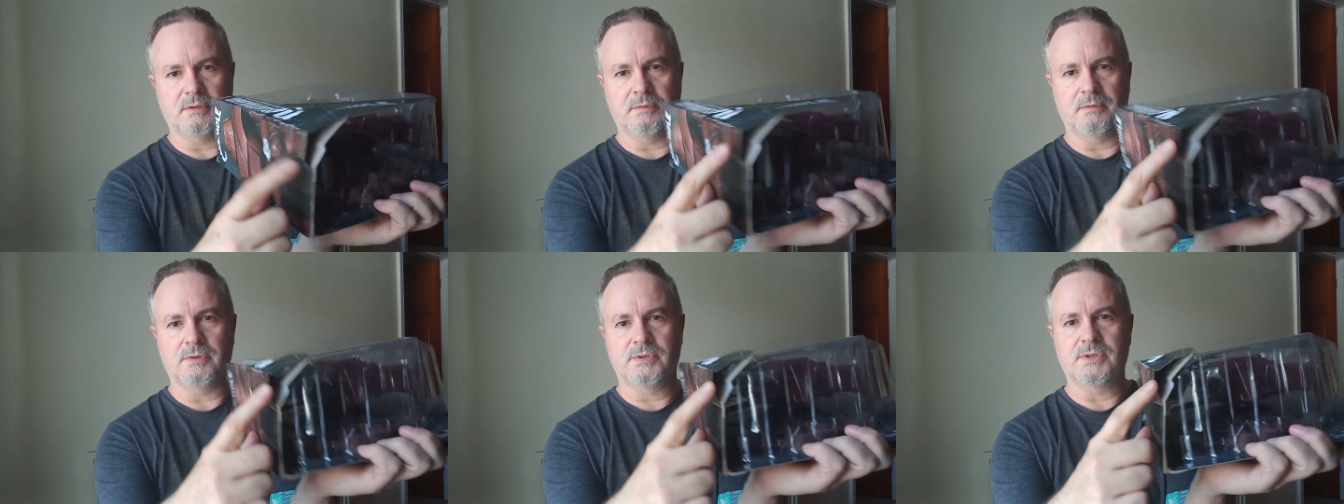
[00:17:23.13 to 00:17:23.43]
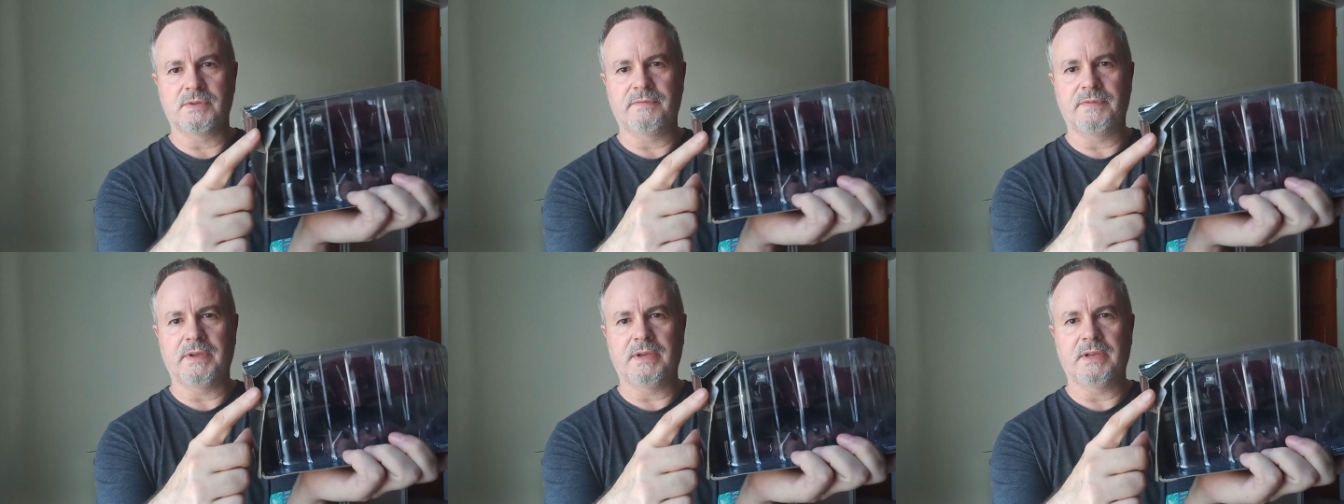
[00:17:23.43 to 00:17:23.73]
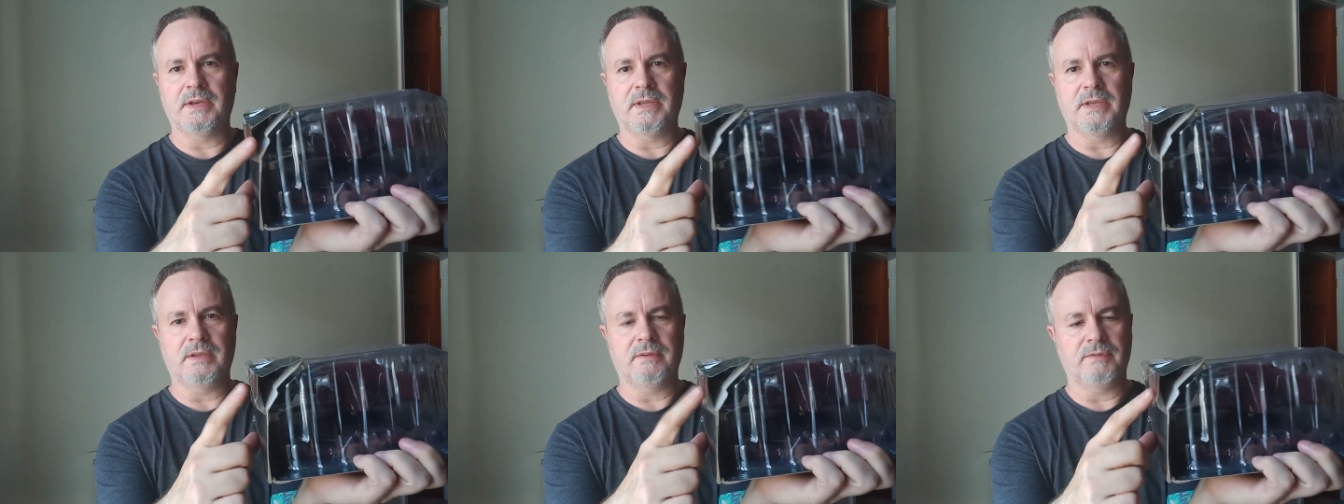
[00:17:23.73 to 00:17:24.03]

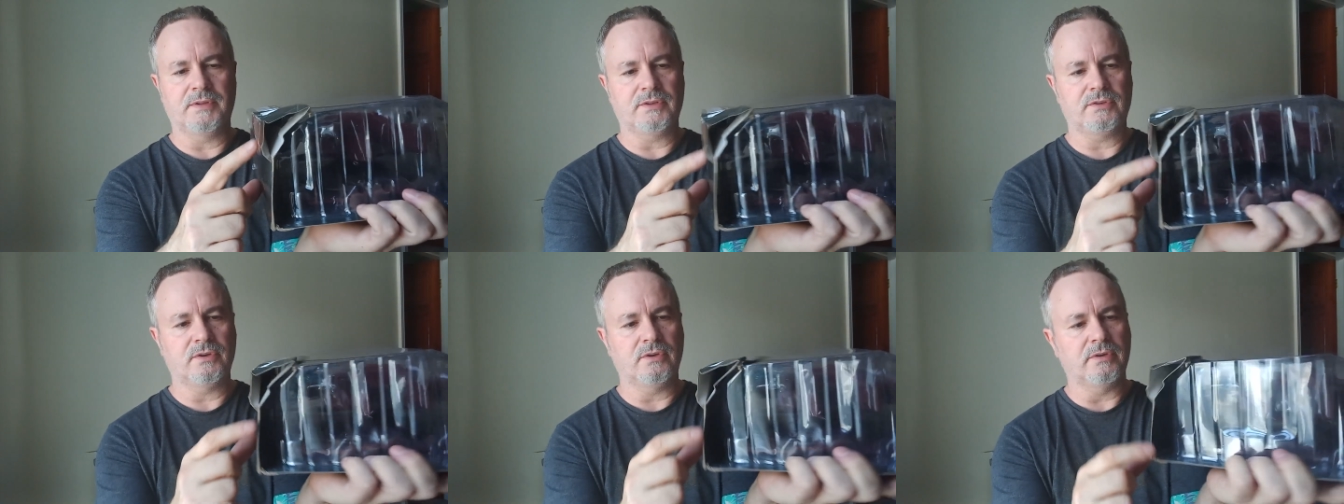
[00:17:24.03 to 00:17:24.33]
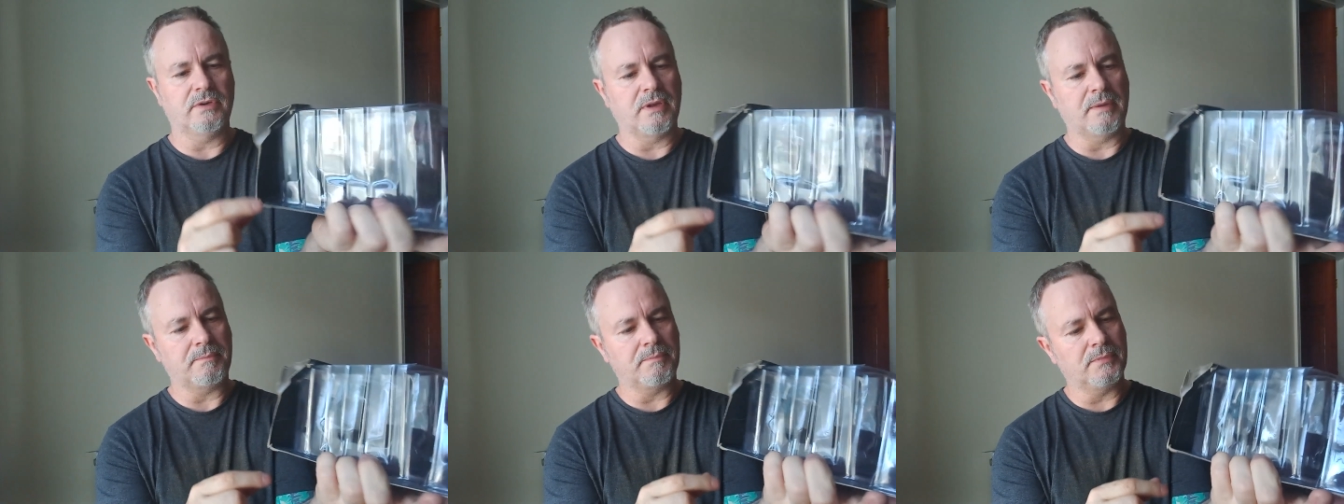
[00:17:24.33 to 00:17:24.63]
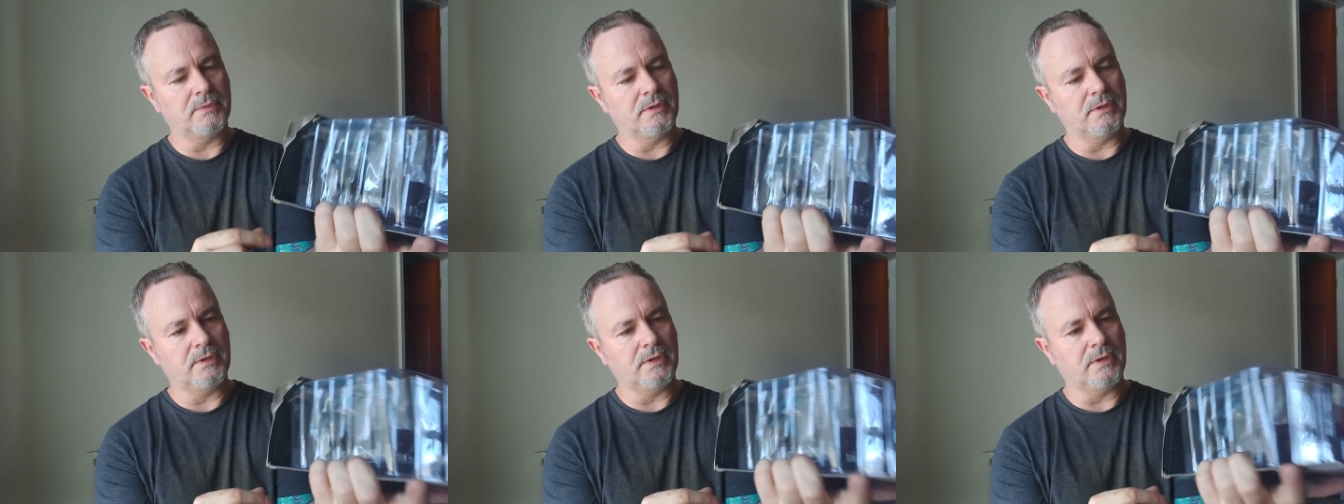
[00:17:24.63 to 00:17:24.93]
severely if it turned up,
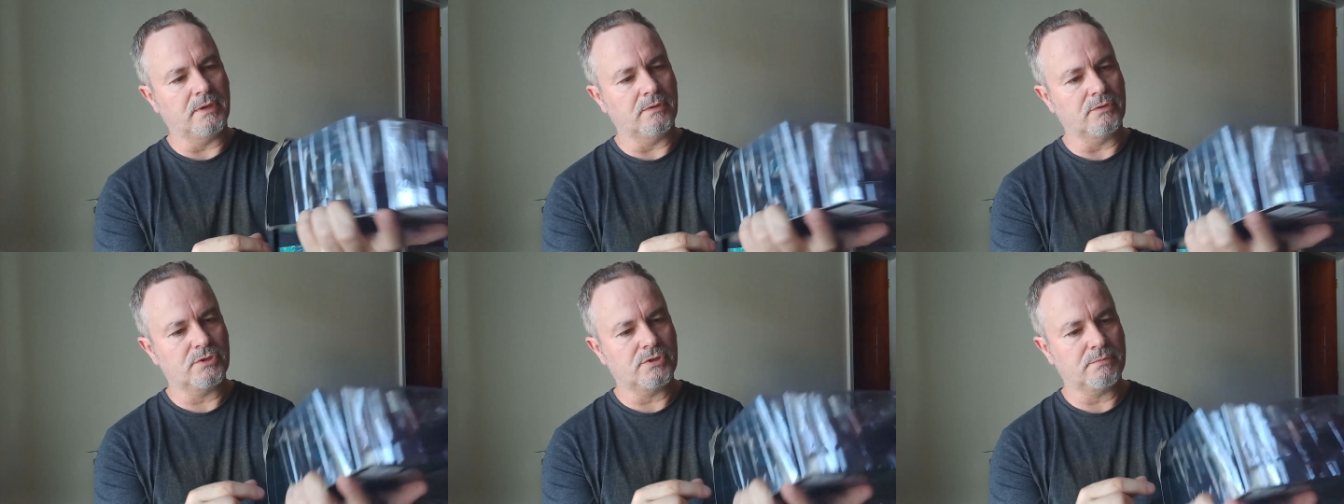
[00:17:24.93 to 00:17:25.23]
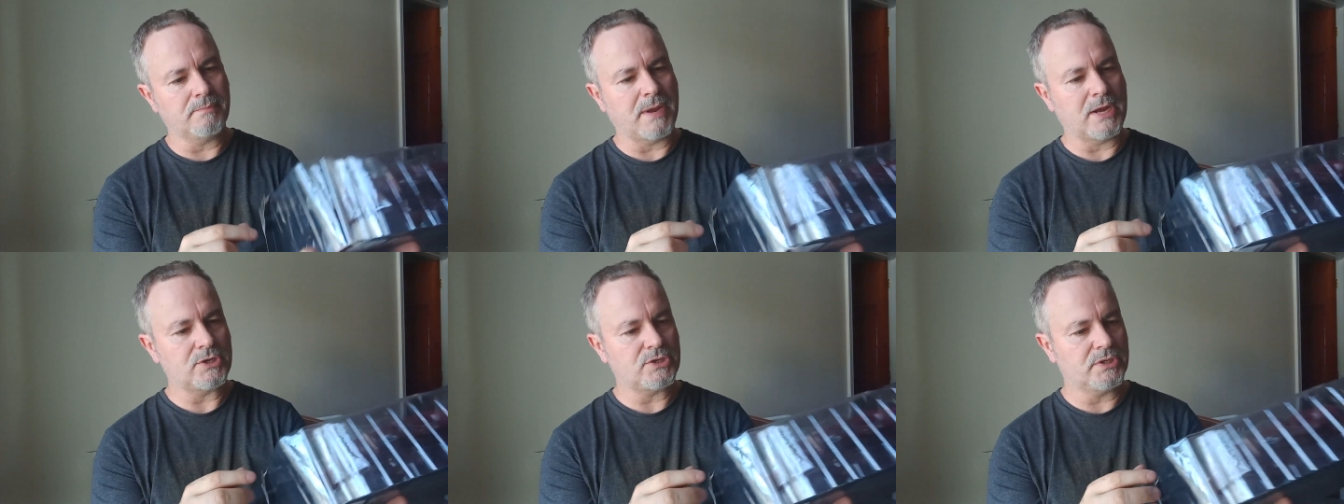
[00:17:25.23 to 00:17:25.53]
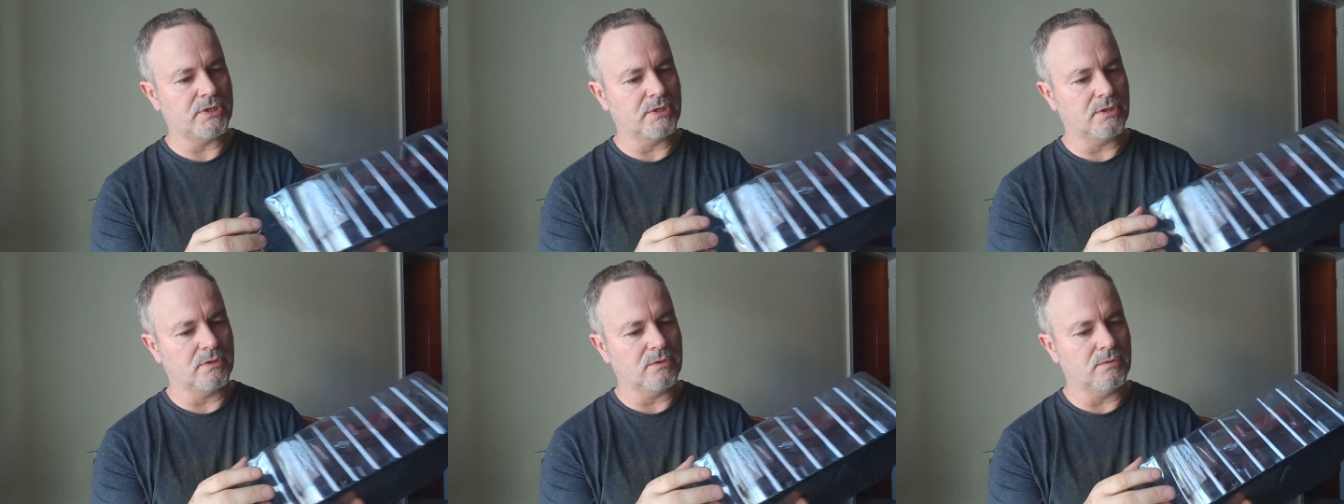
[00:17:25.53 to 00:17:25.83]
you know, smashed
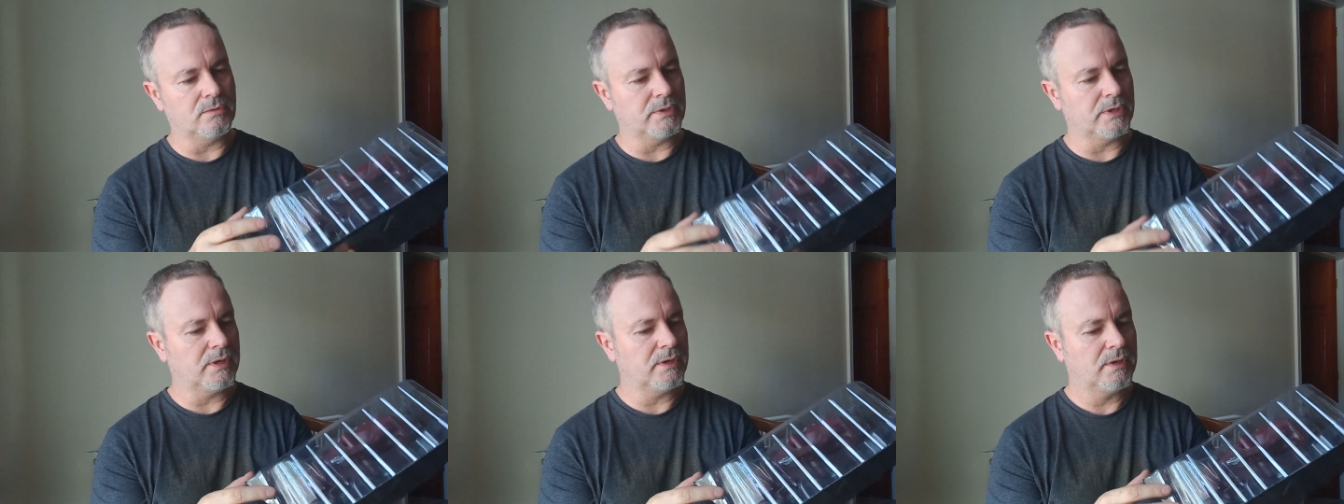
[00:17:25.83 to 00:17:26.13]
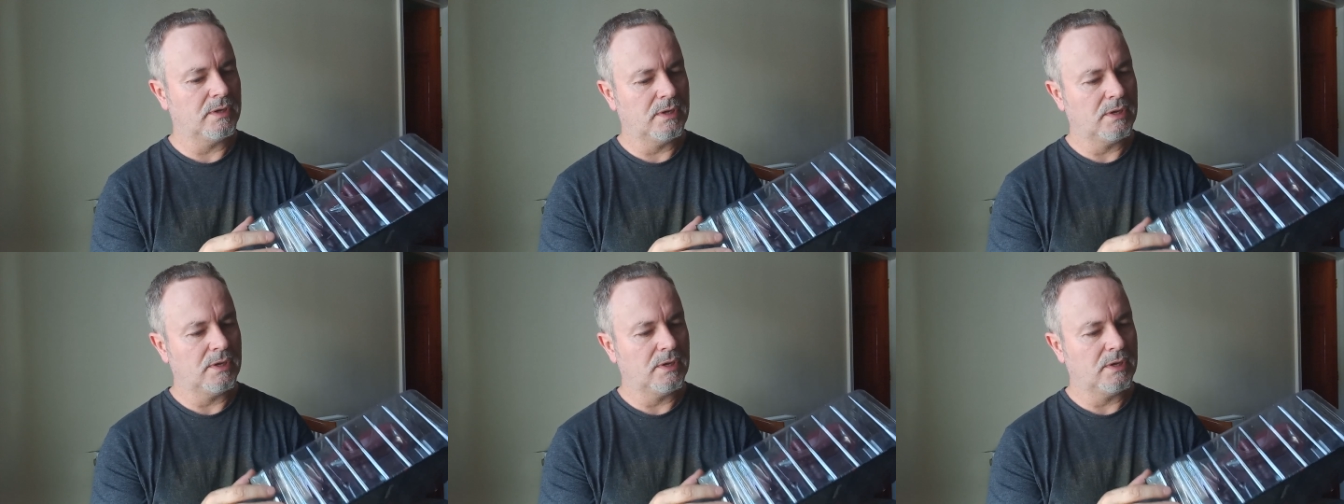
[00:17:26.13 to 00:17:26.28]
in a corner.